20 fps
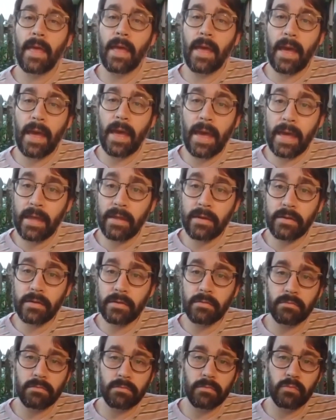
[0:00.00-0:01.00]
And
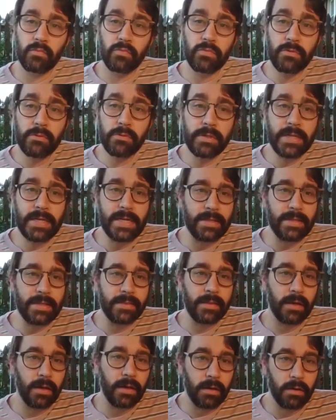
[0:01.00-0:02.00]
rooted in
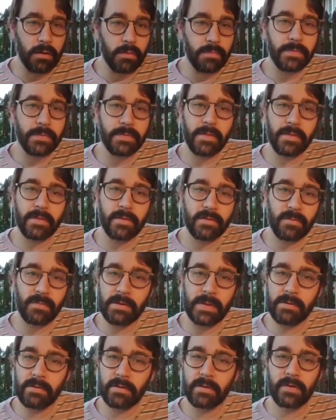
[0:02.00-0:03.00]
the hope that the
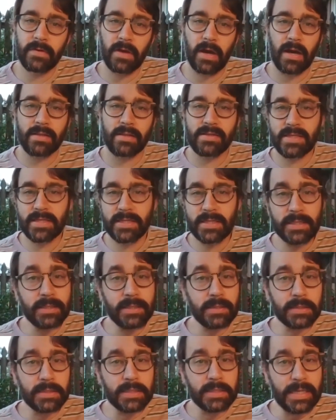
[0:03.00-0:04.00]
Spirit of God
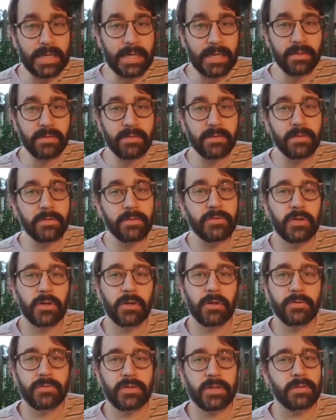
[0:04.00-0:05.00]
still leads the
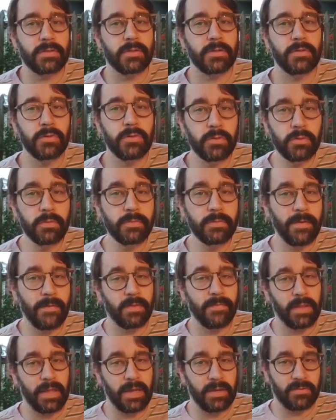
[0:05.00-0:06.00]
church into new
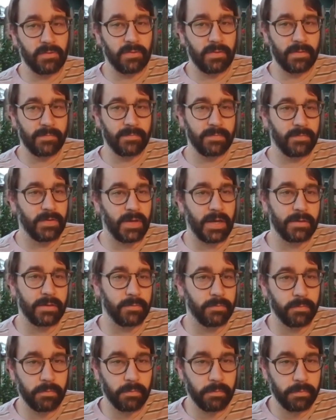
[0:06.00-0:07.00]
revelations of divine
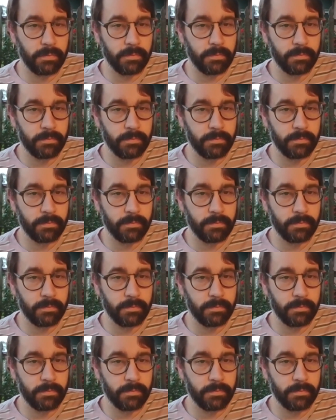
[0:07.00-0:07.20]
truth.